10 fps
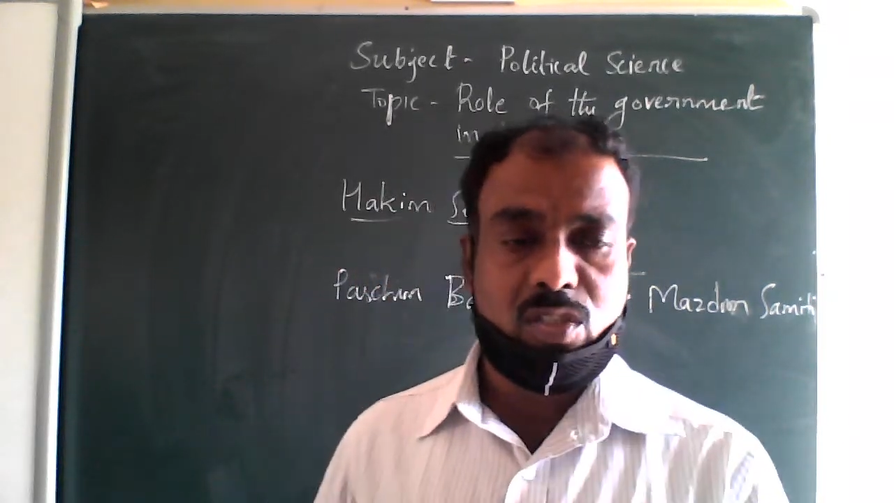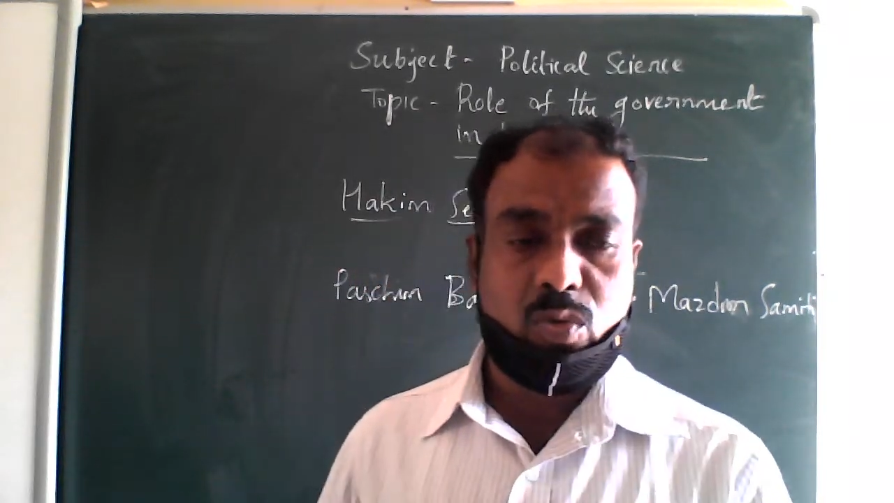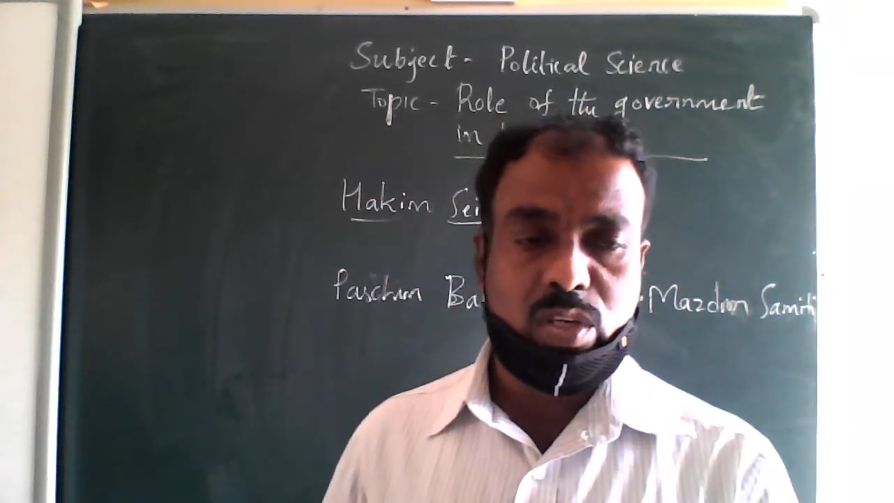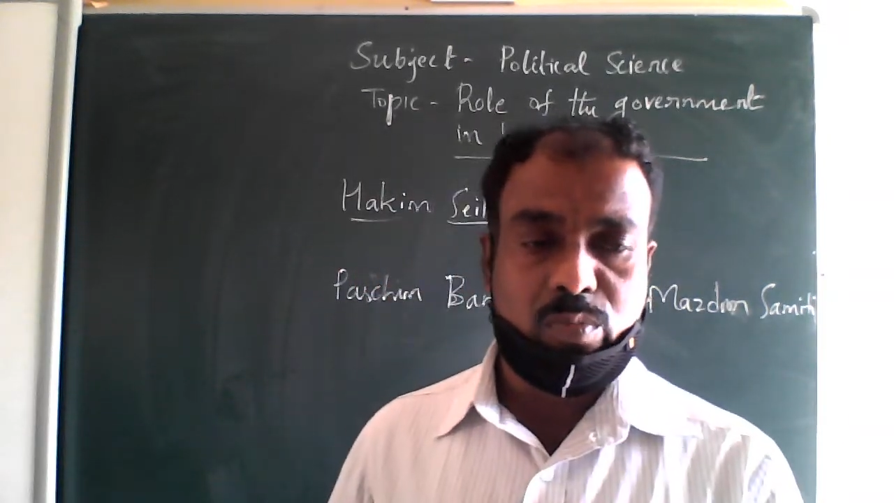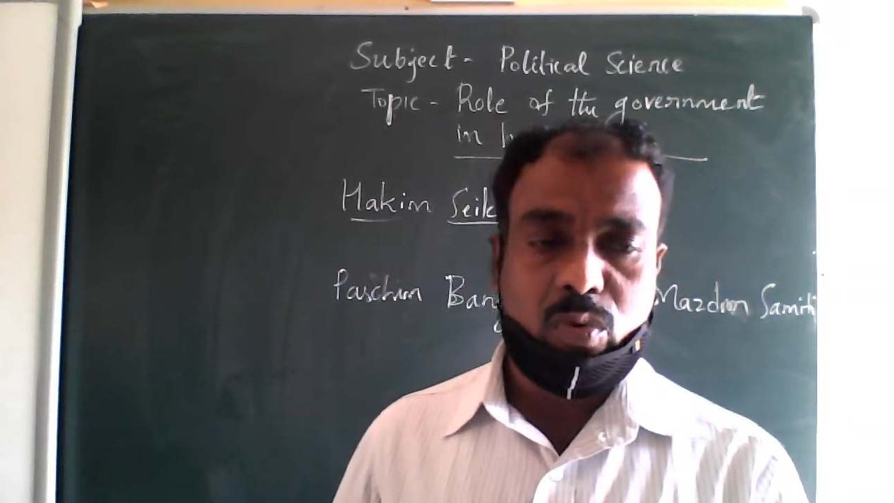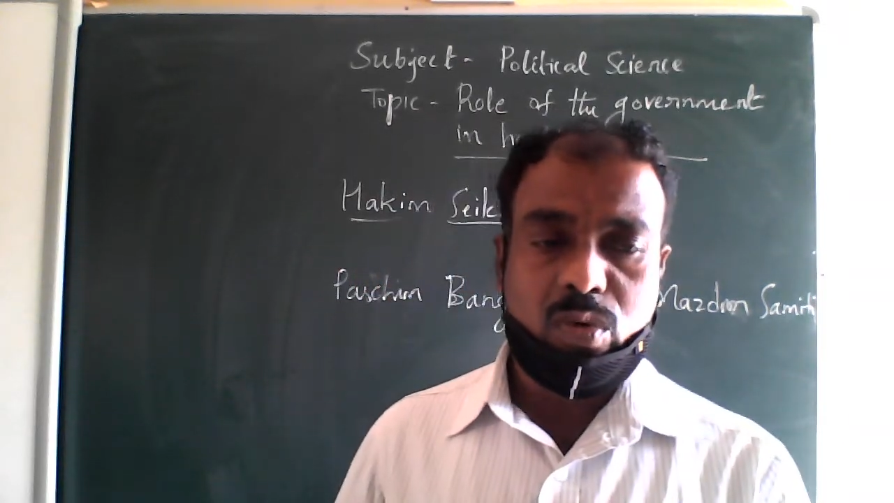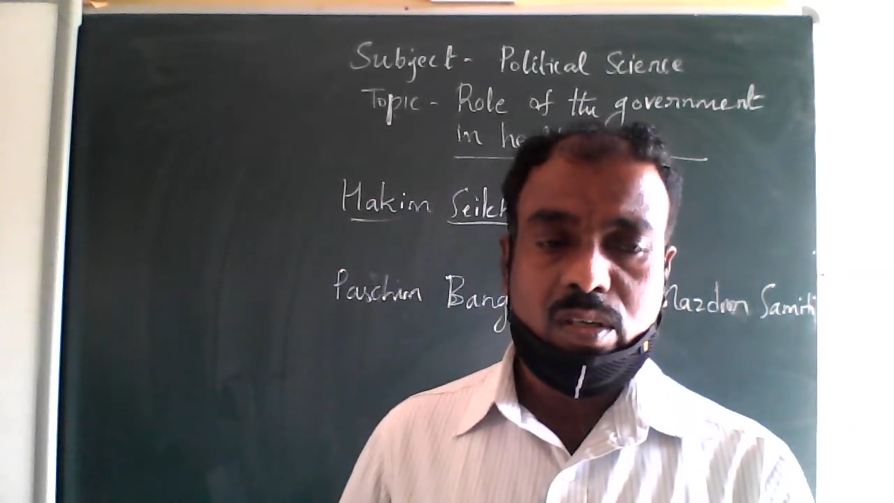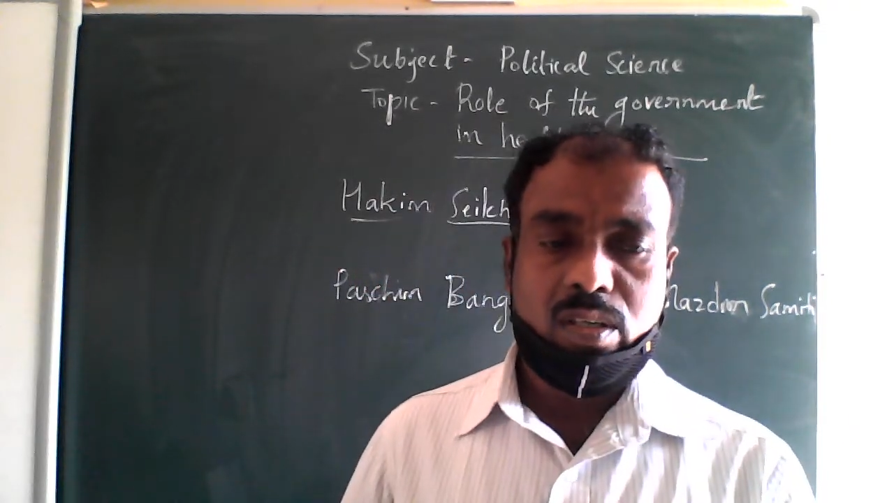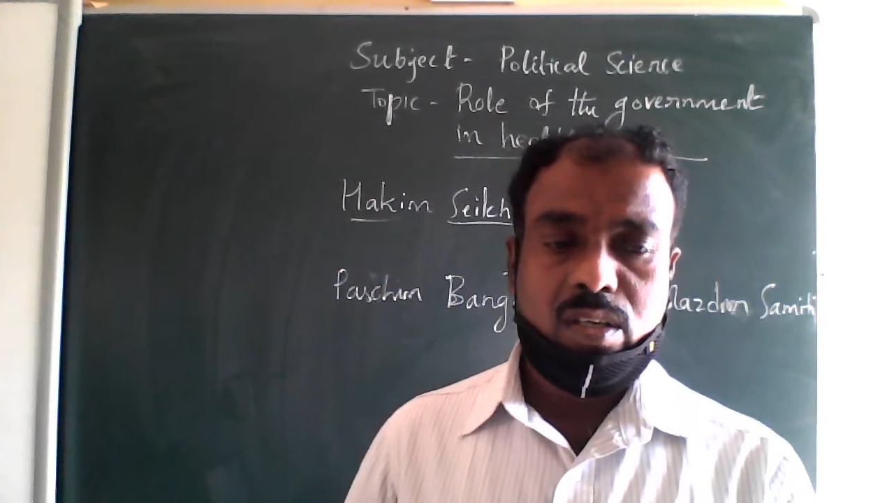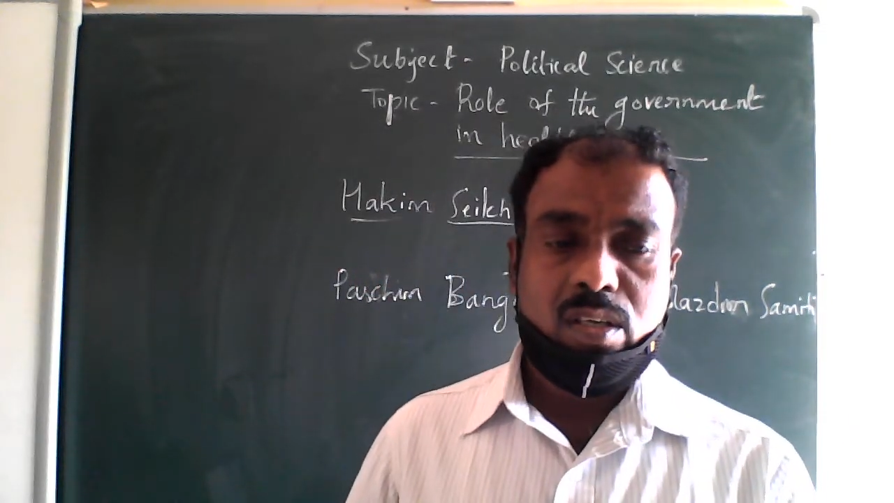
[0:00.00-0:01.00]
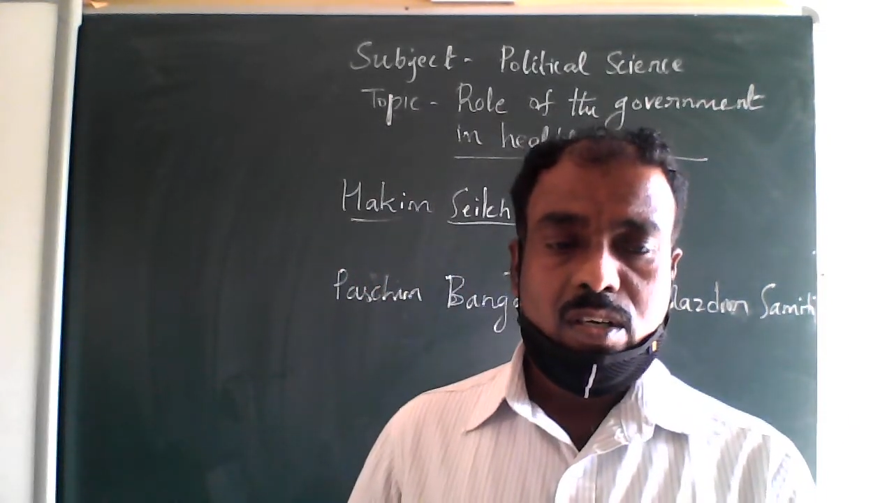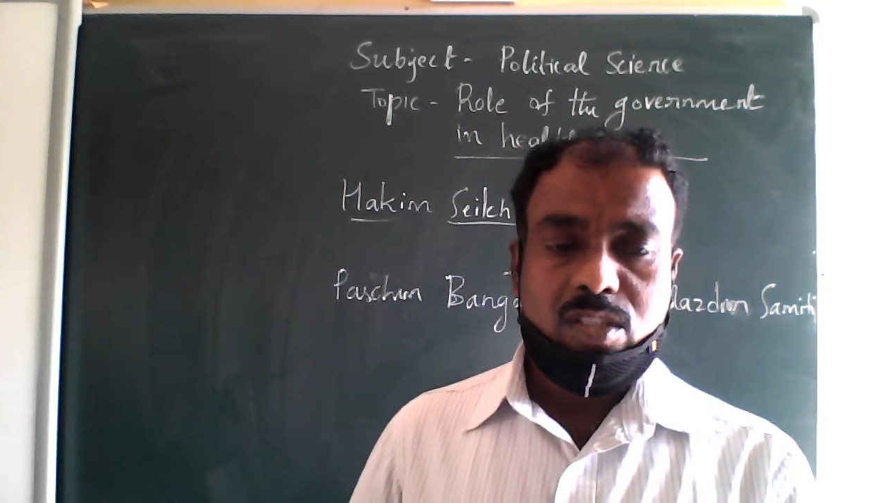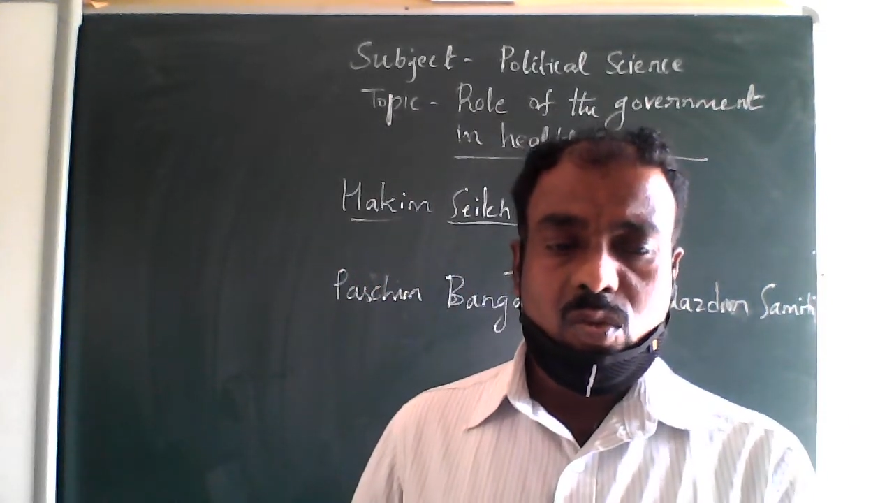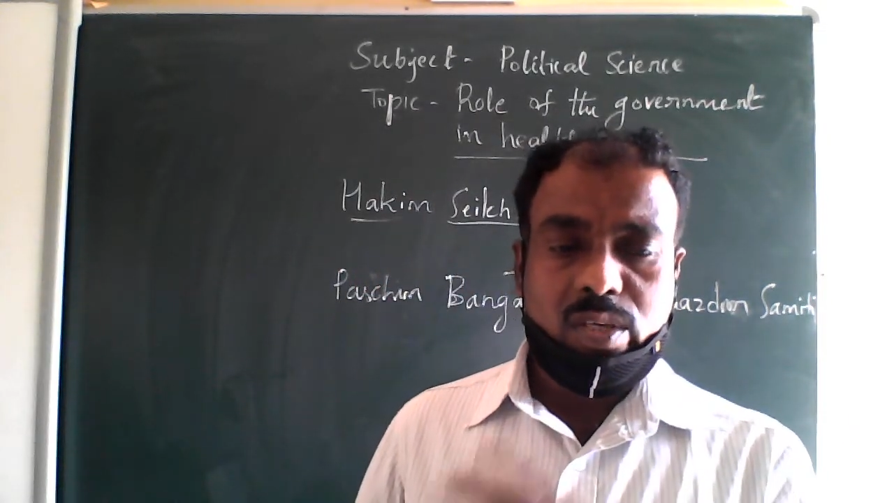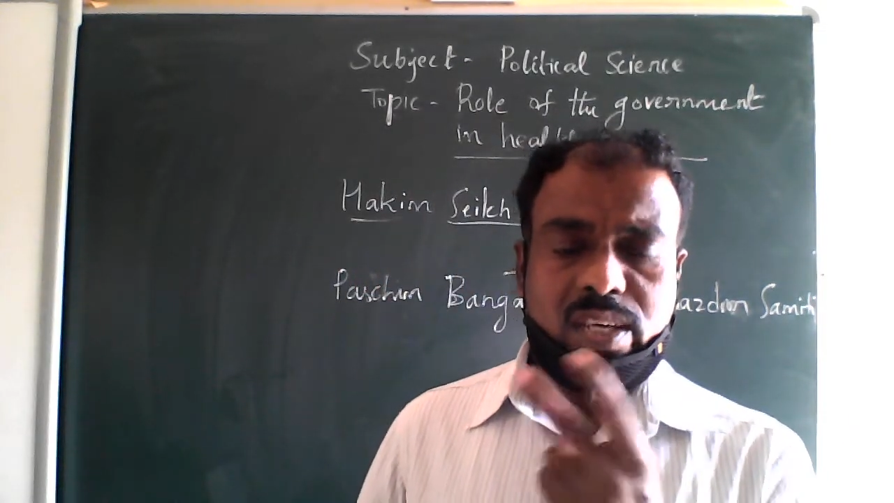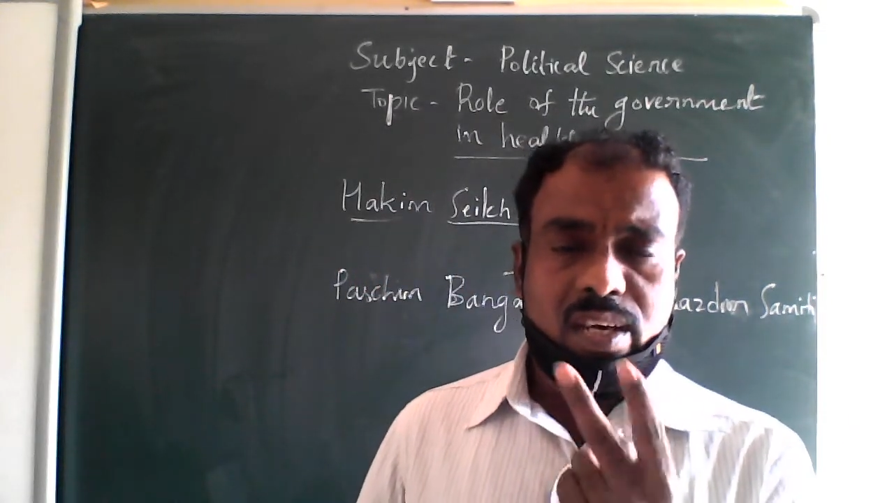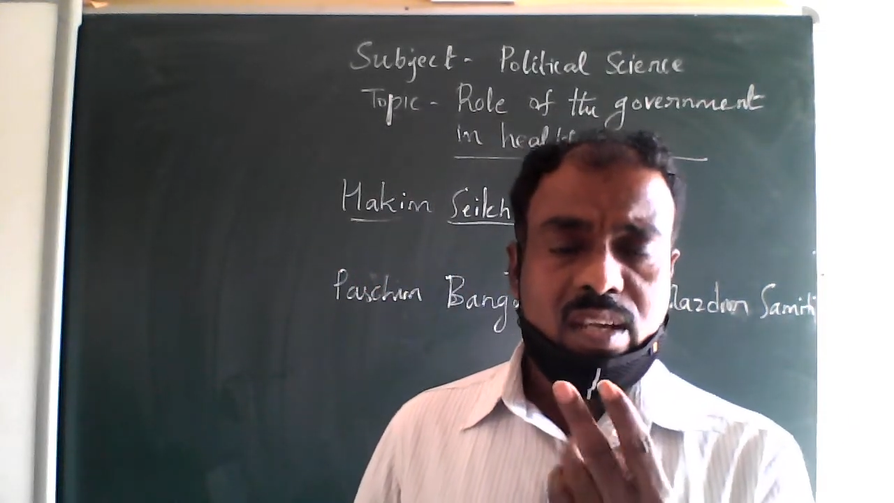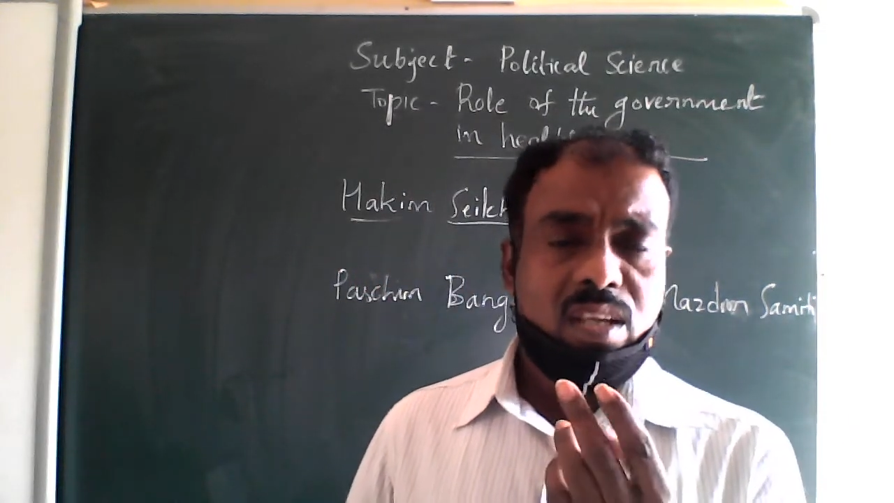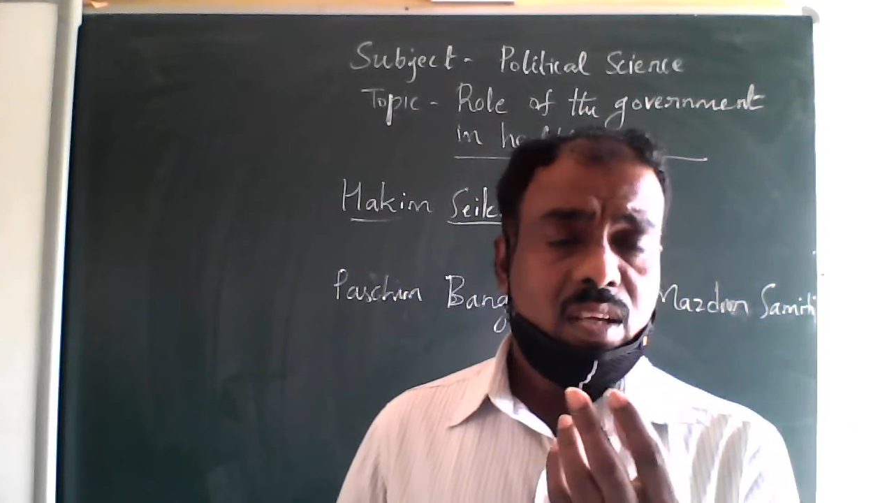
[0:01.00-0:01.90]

story book. So here